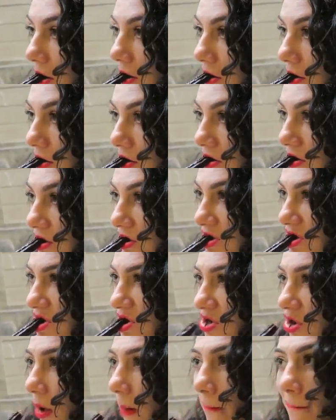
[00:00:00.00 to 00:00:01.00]
Yeah,
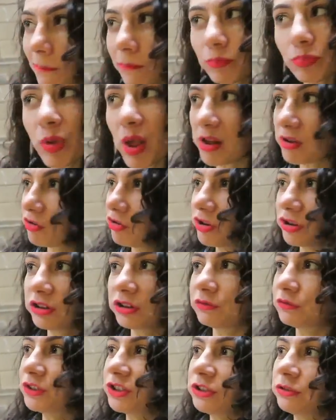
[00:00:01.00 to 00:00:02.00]
It's not
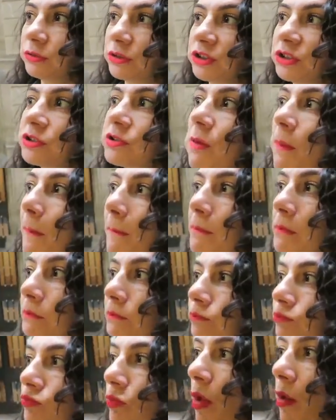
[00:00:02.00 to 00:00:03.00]
the fresh ones.
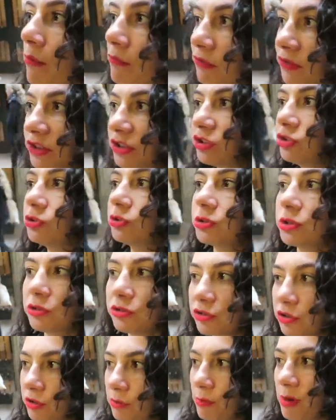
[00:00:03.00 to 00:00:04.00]
Fresh
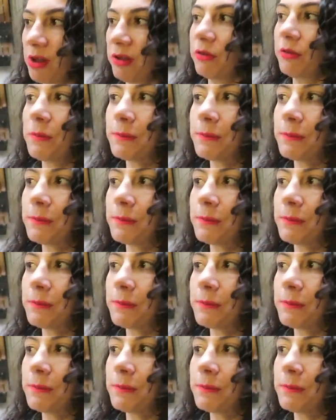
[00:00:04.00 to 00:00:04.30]
churros are the best.